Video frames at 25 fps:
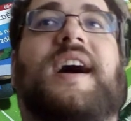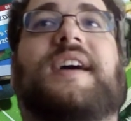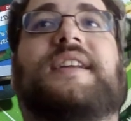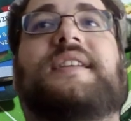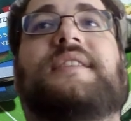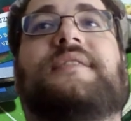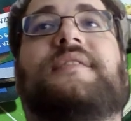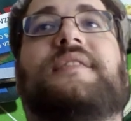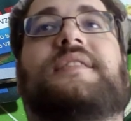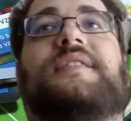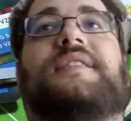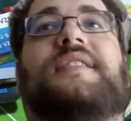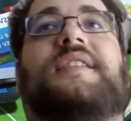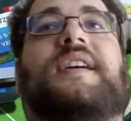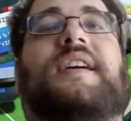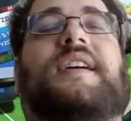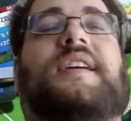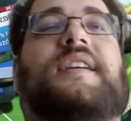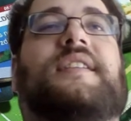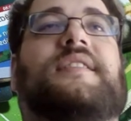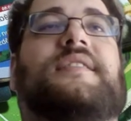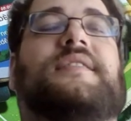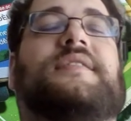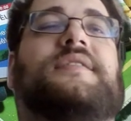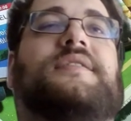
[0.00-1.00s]
activity,
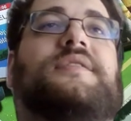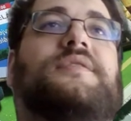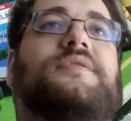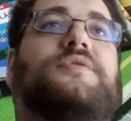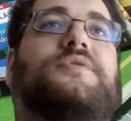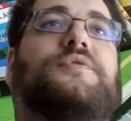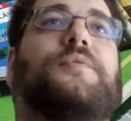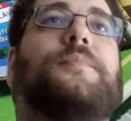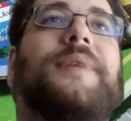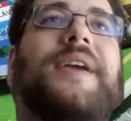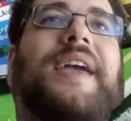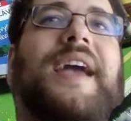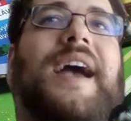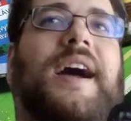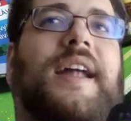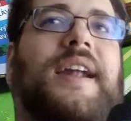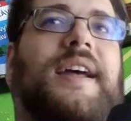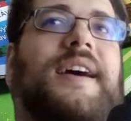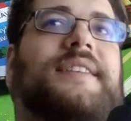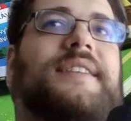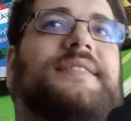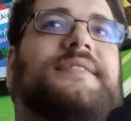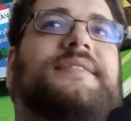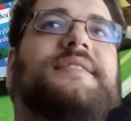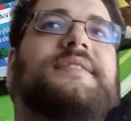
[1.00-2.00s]
and to be
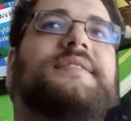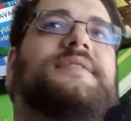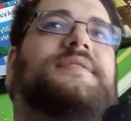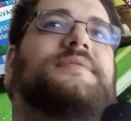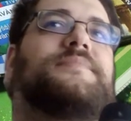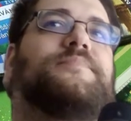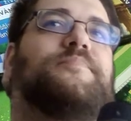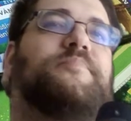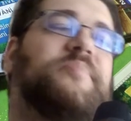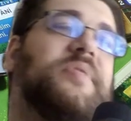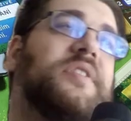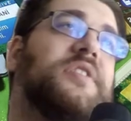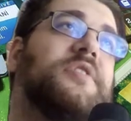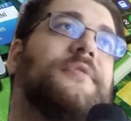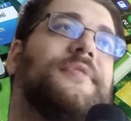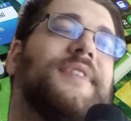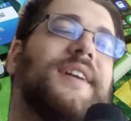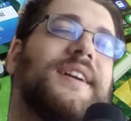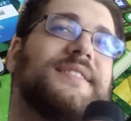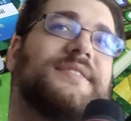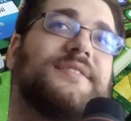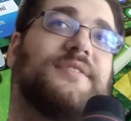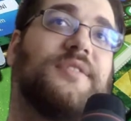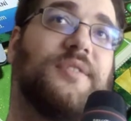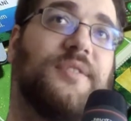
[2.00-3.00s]
honest, it's a bit of
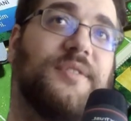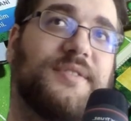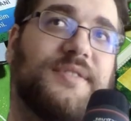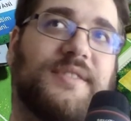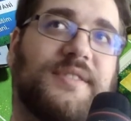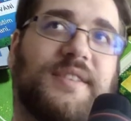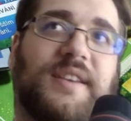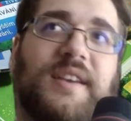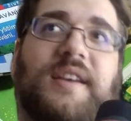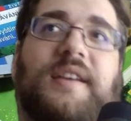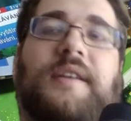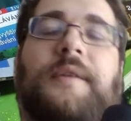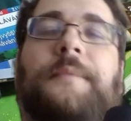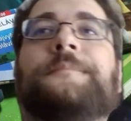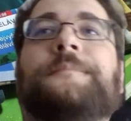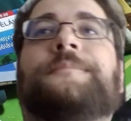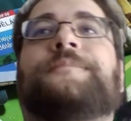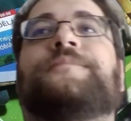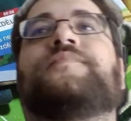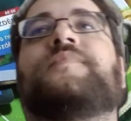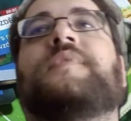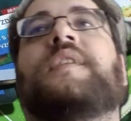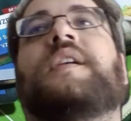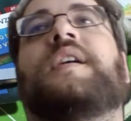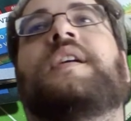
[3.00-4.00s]
exhausting.
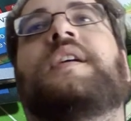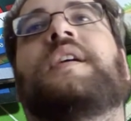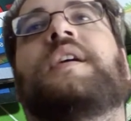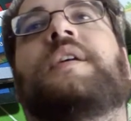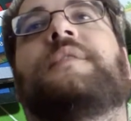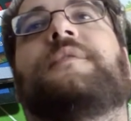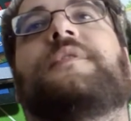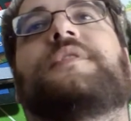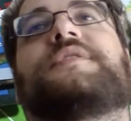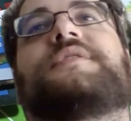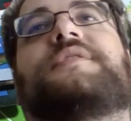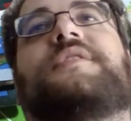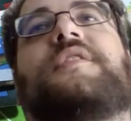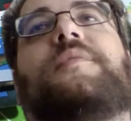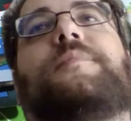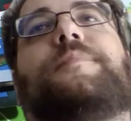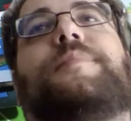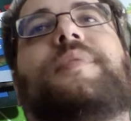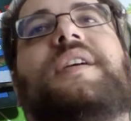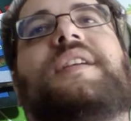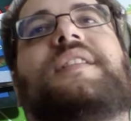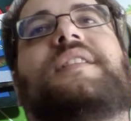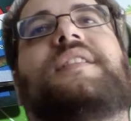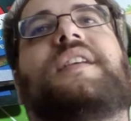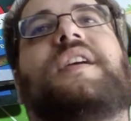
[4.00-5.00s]
What's
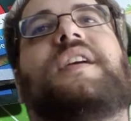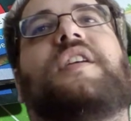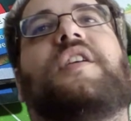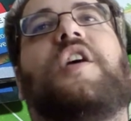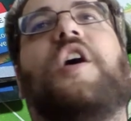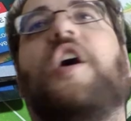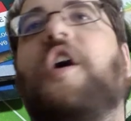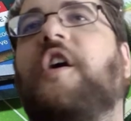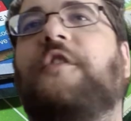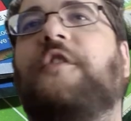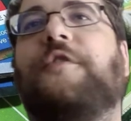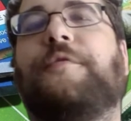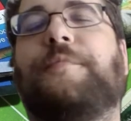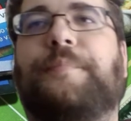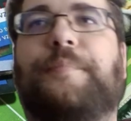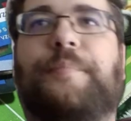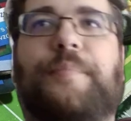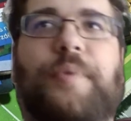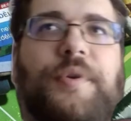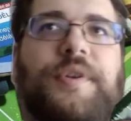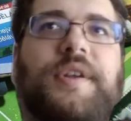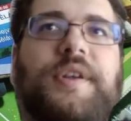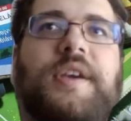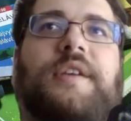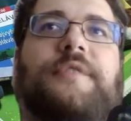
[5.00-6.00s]
completely
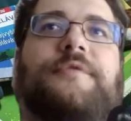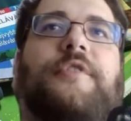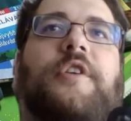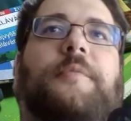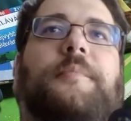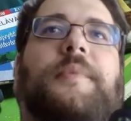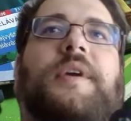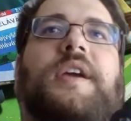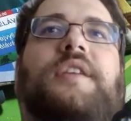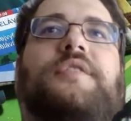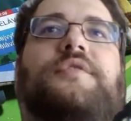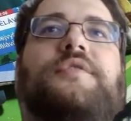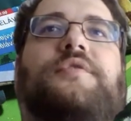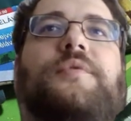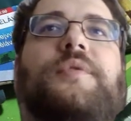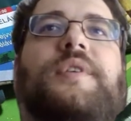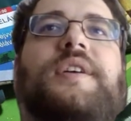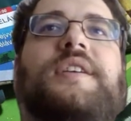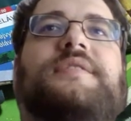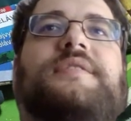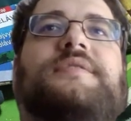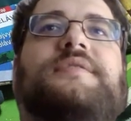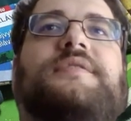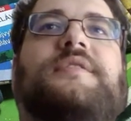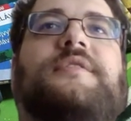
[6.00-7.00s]
off-putting for me too
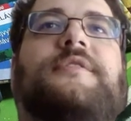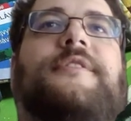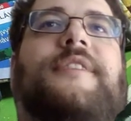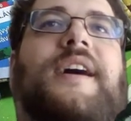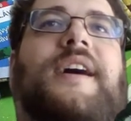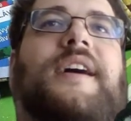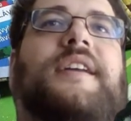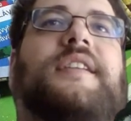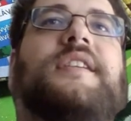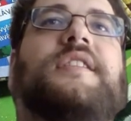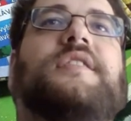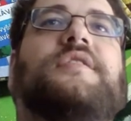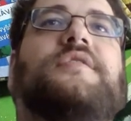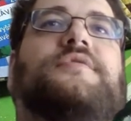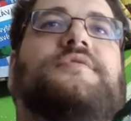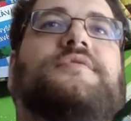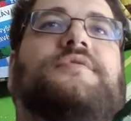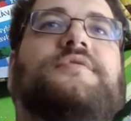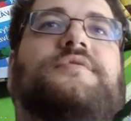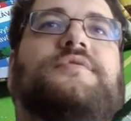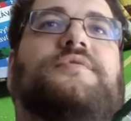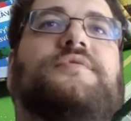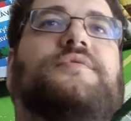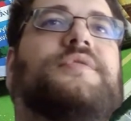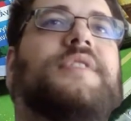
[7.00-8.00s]
is the fact that the
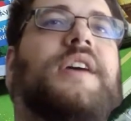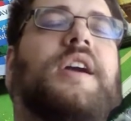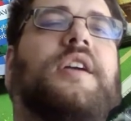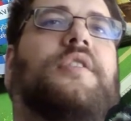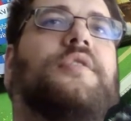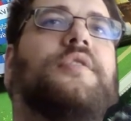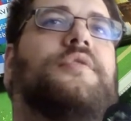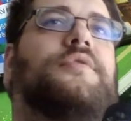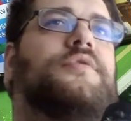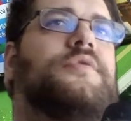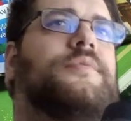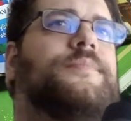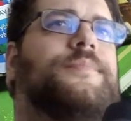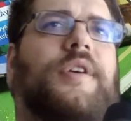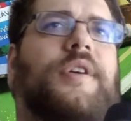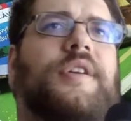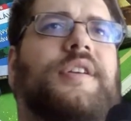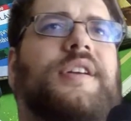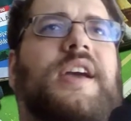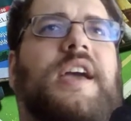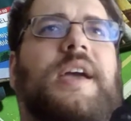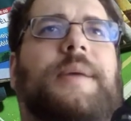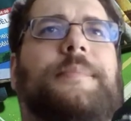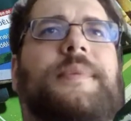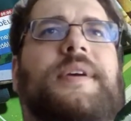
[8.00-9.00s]
Zoo Tycoon, the
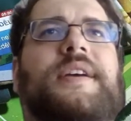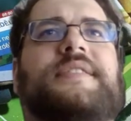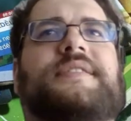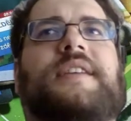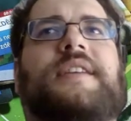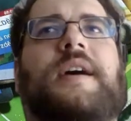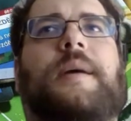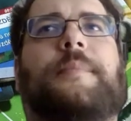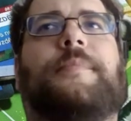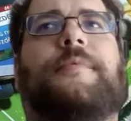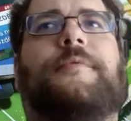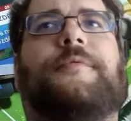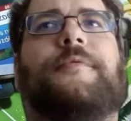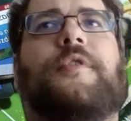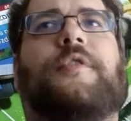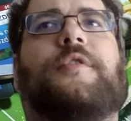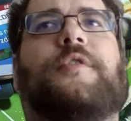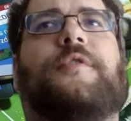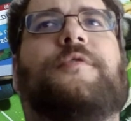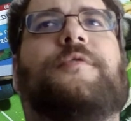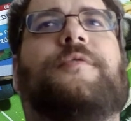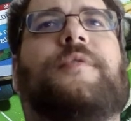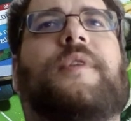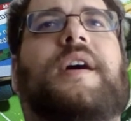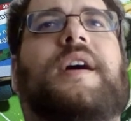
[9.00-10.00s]
board game, is up
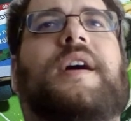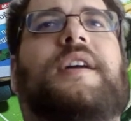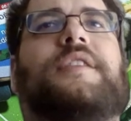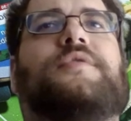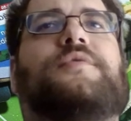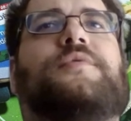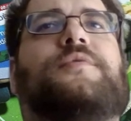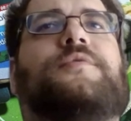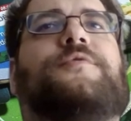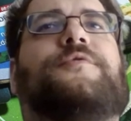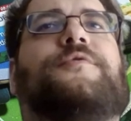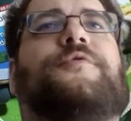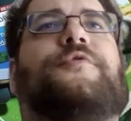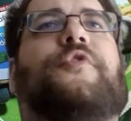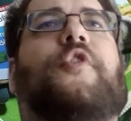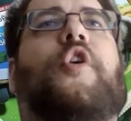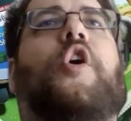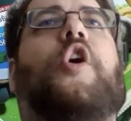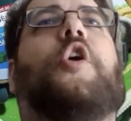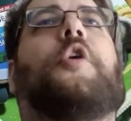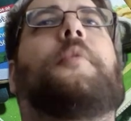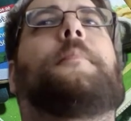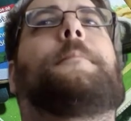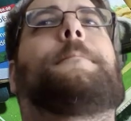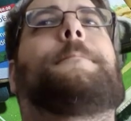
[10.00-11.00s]
for to
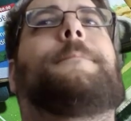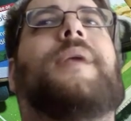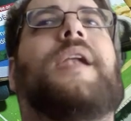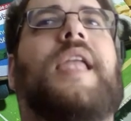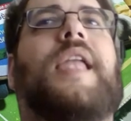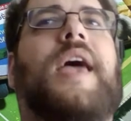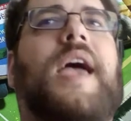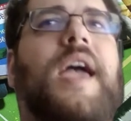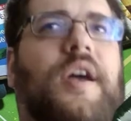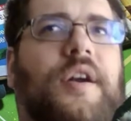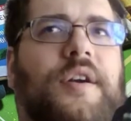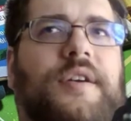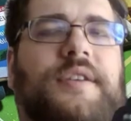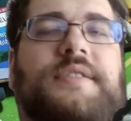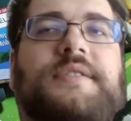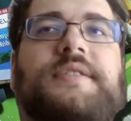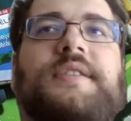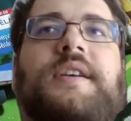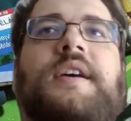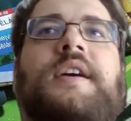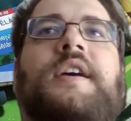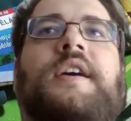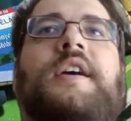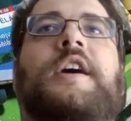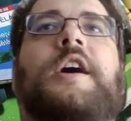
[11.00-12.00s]
4
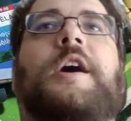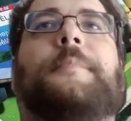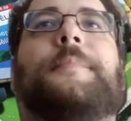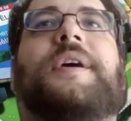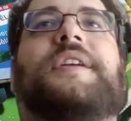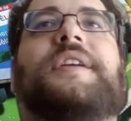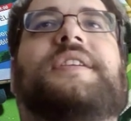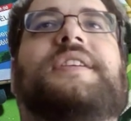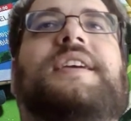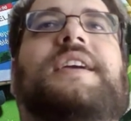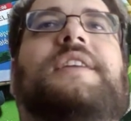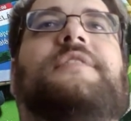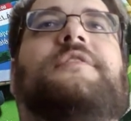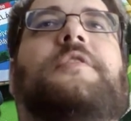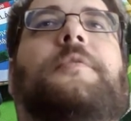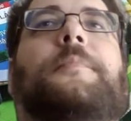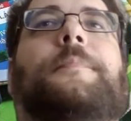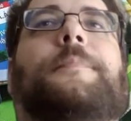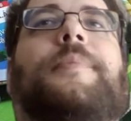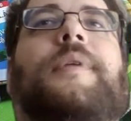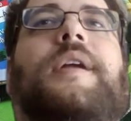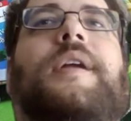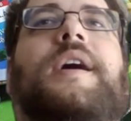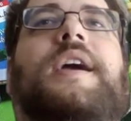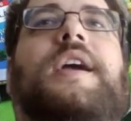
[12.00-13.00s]
players, but
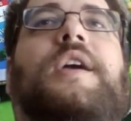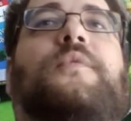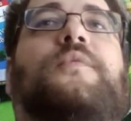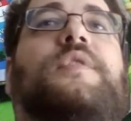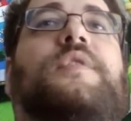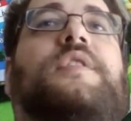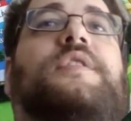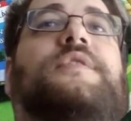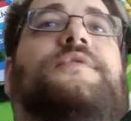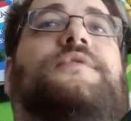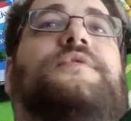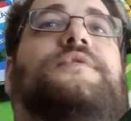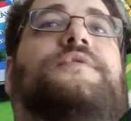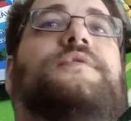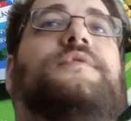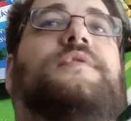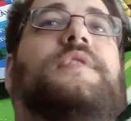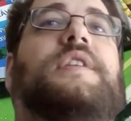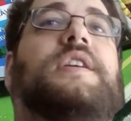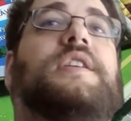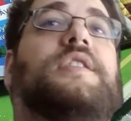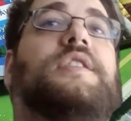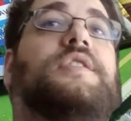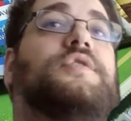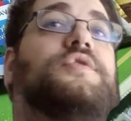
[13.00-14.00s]
even playing with
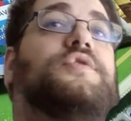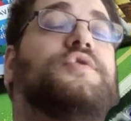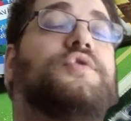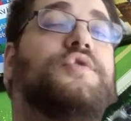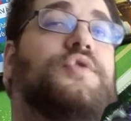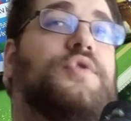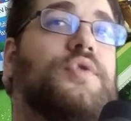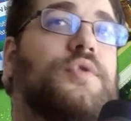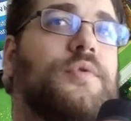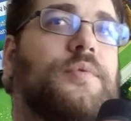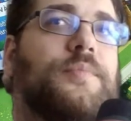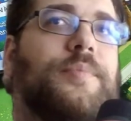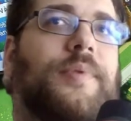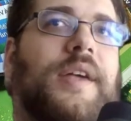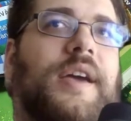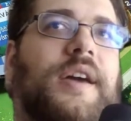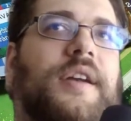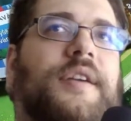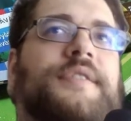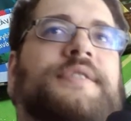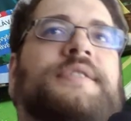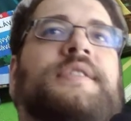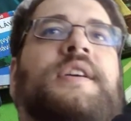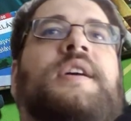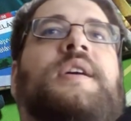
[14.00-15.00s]
in 2
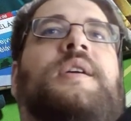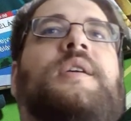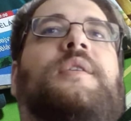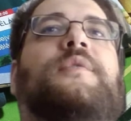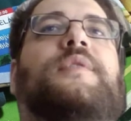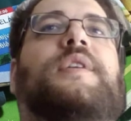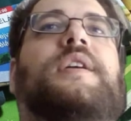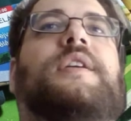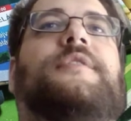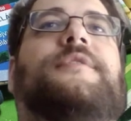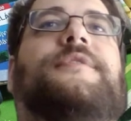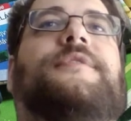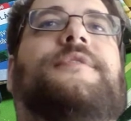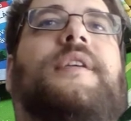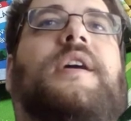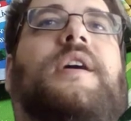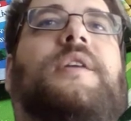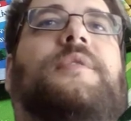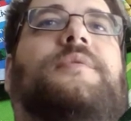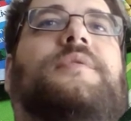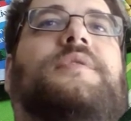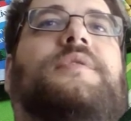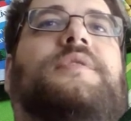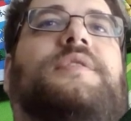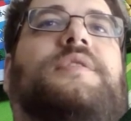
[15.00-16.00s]
players, we
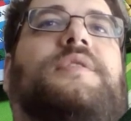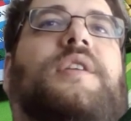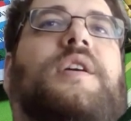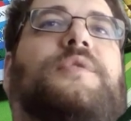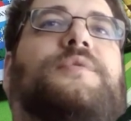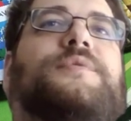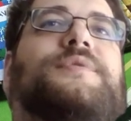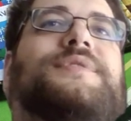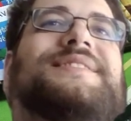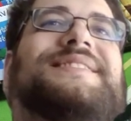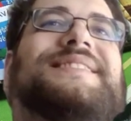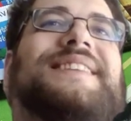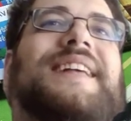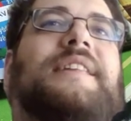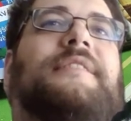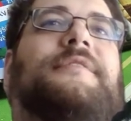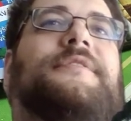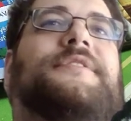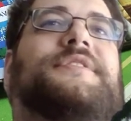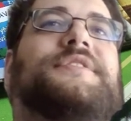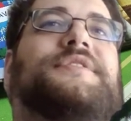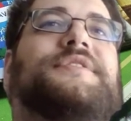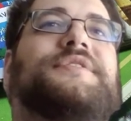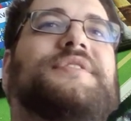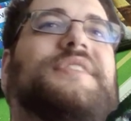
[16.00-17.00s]
found
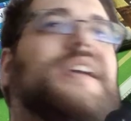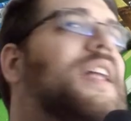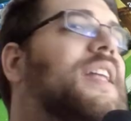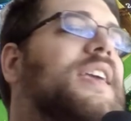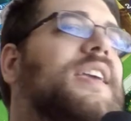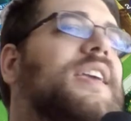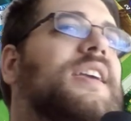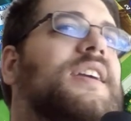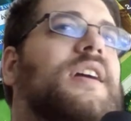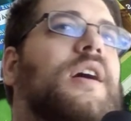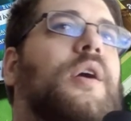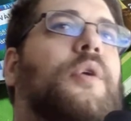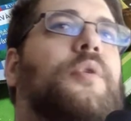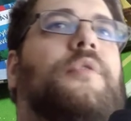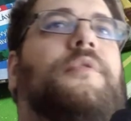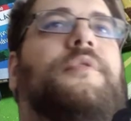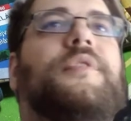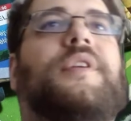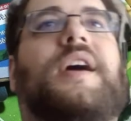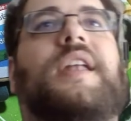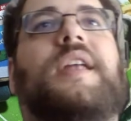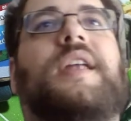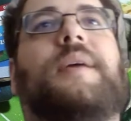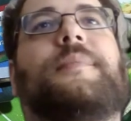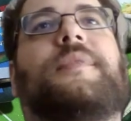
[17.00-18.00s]
ourselves running out of
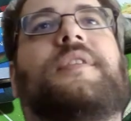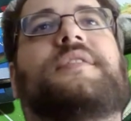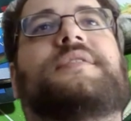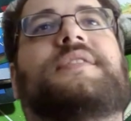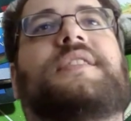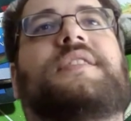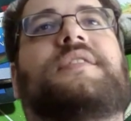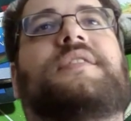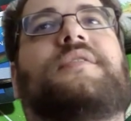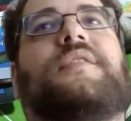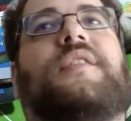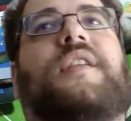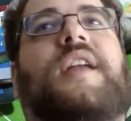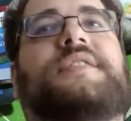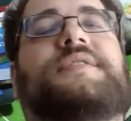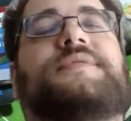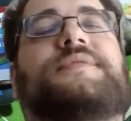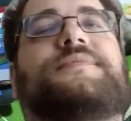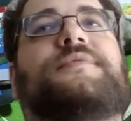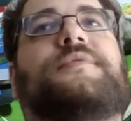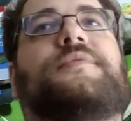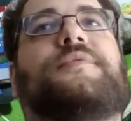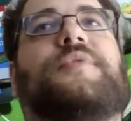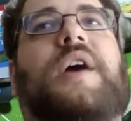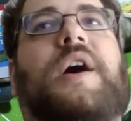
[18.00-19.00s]
the animals in the
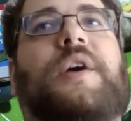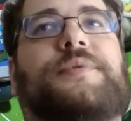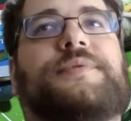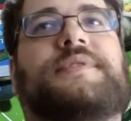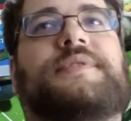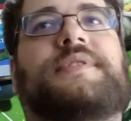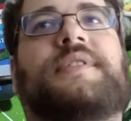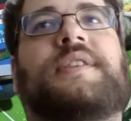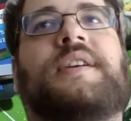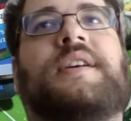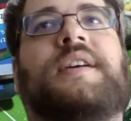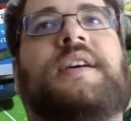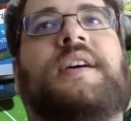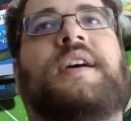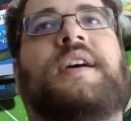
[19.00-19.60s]
last few rounds,